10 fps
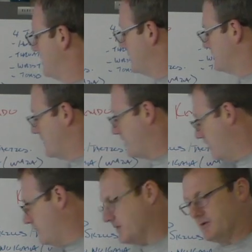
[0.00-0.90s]
to
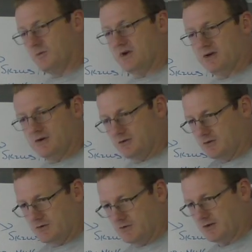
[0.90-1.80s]
open the window to
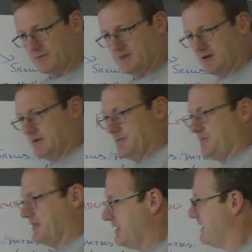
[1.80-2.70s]
do something.
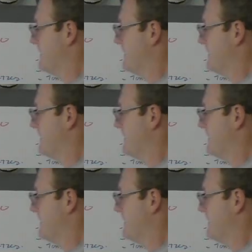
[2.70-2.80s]
Now,